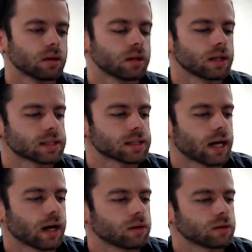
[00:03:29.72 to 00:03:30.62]
this is
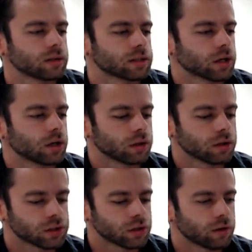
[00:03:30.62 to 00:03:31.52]
how it's going to look.
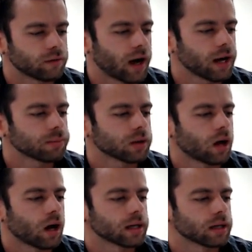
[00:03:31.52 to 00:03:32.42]
So if I
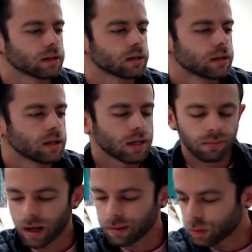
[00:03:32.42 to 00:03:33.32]
plotted
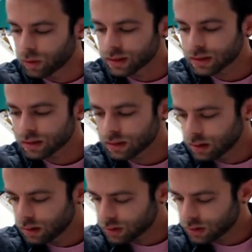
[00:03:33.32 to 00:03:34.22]
my points,
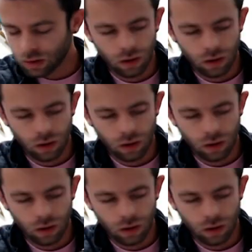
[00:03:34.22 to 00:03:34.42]
if